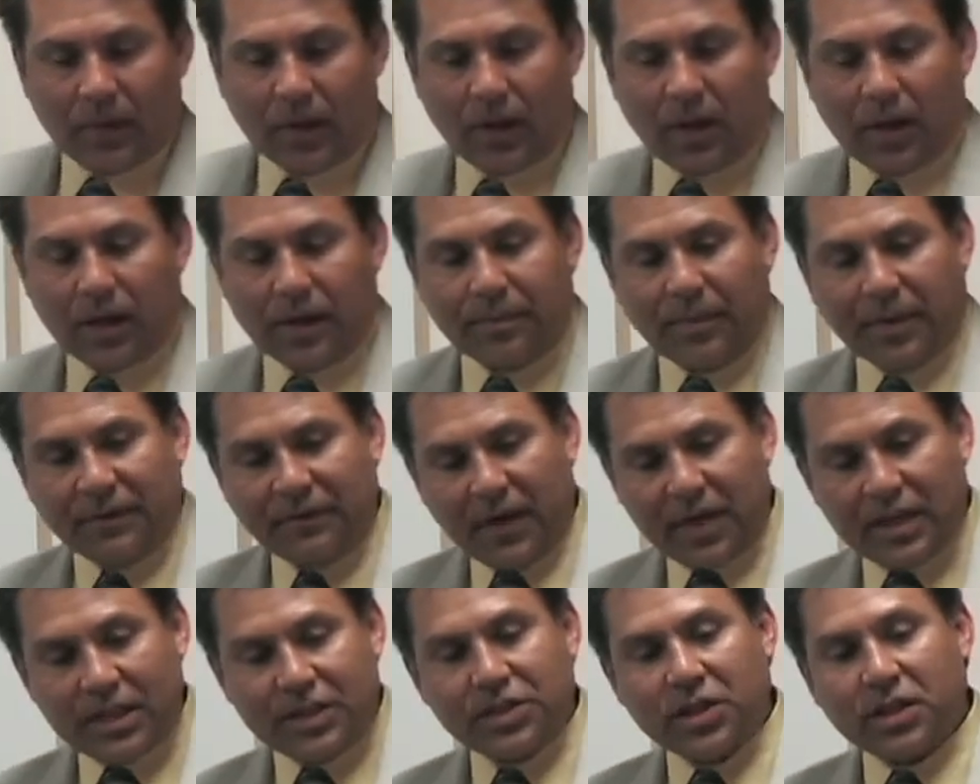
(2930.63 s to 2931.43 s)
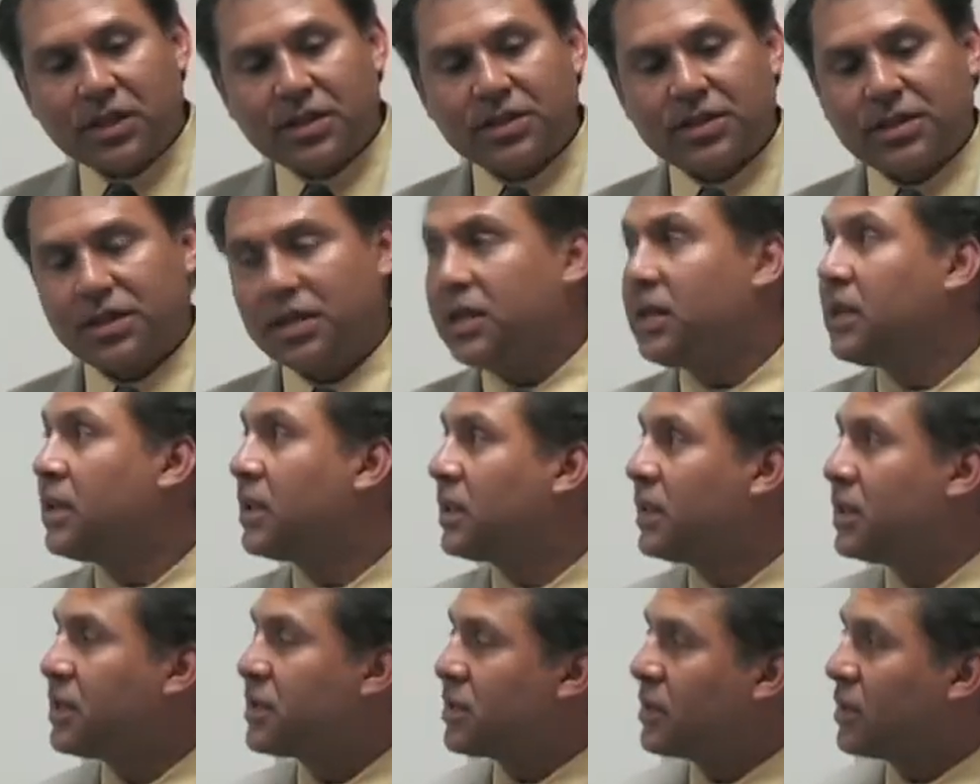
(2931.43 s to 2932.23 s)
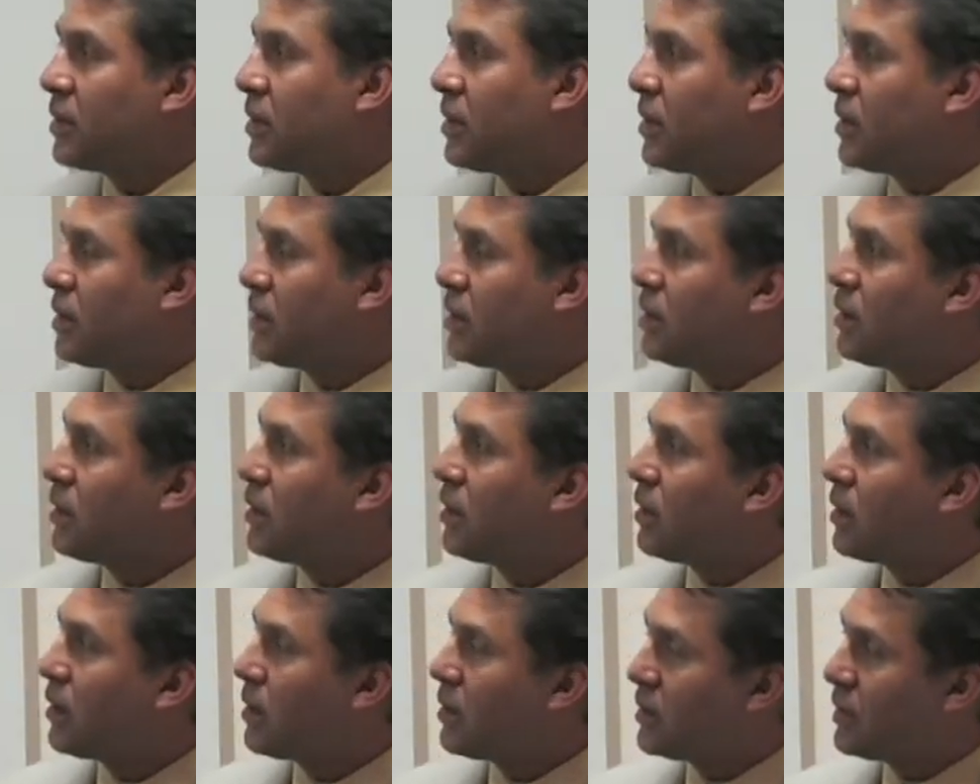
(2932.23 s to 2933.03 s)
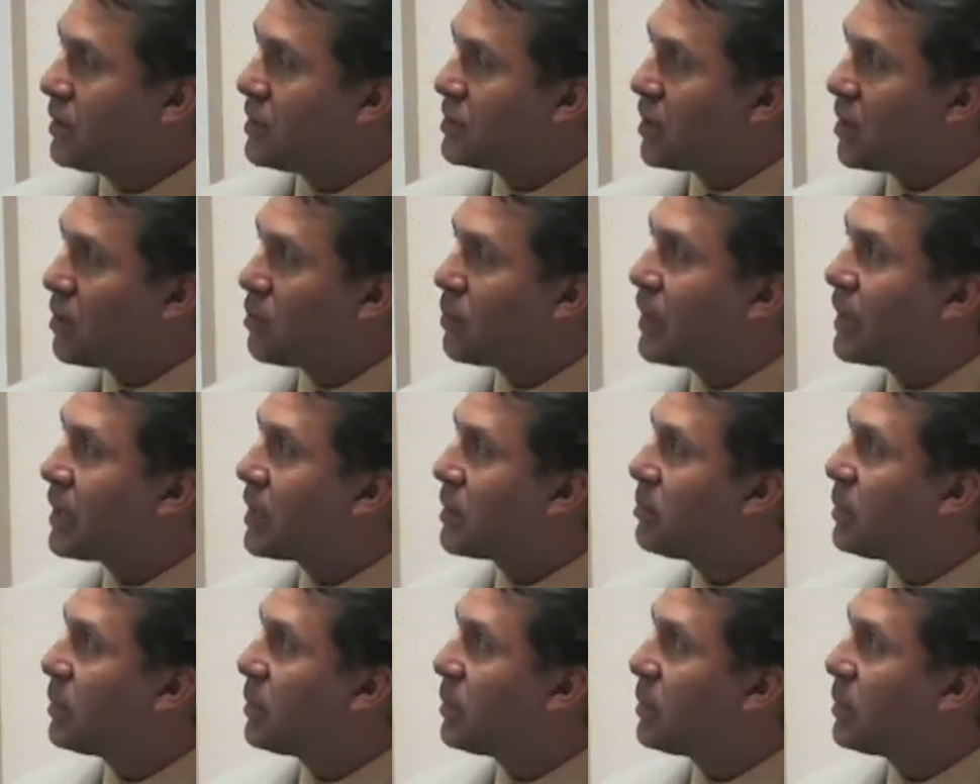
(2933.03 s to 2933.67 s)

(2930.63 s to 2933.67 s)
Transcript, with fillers: Um, I've kind of touched this uh, on this already,